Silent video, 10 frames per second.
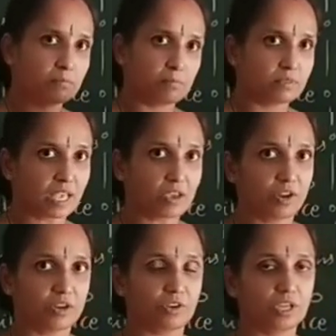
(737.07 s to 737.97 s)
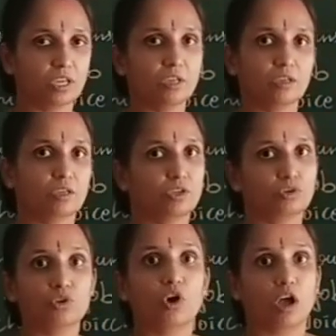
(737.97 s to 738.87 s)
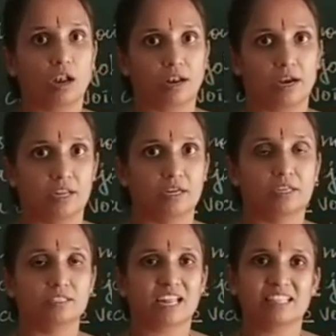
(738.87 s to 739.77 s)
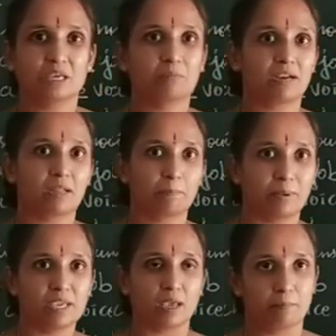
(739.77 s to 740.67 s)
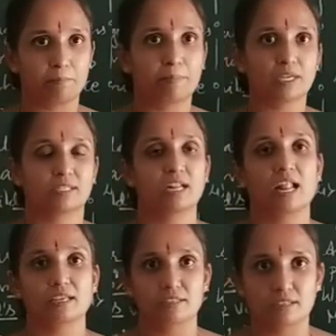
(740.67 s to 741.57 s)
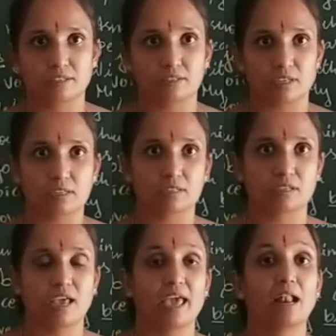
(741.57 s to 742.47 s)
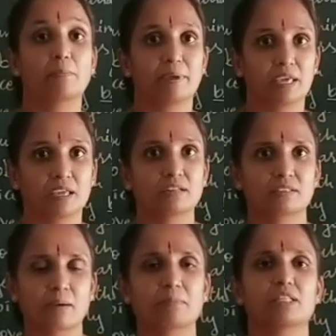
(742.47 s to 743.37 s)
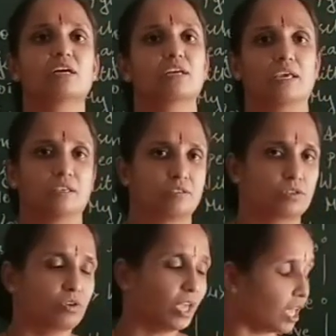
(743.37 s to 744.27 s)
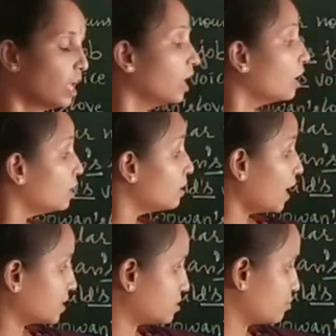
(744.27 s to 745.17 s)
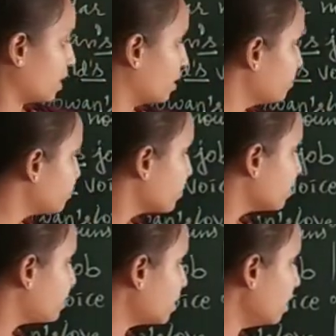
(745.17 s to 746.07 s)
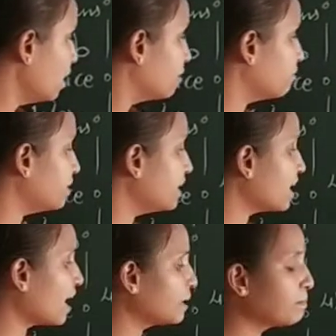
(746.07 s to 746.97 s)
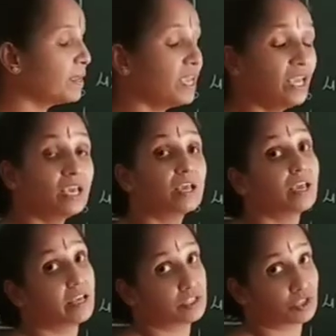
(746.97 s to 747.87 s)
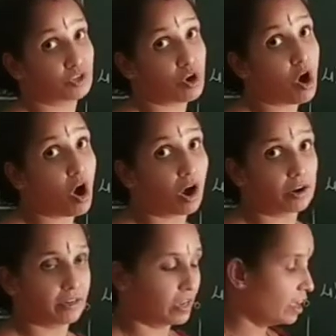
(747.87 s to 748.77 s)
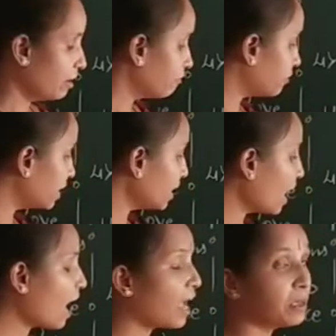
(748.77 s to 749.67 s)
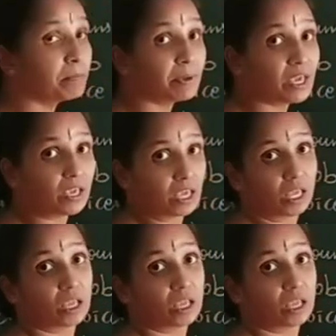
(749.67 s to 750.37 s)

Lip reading: secretary, you know already, it is nothing but a PA, personal assistance, helping in some other cases. Okay, next one, the VIP escort. VIP,